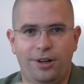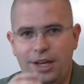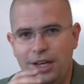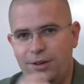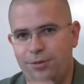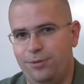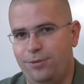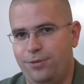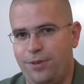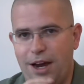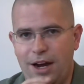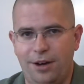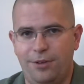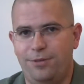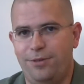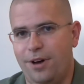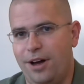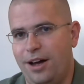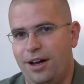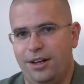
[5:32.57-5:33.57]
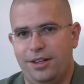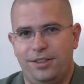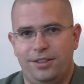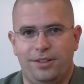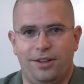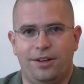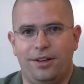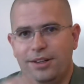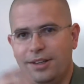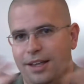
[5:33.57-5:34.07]
in Firefox
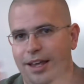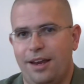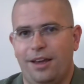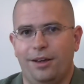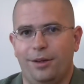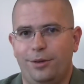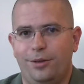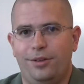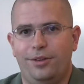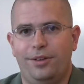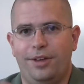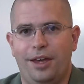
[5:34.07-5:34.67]
on Linux.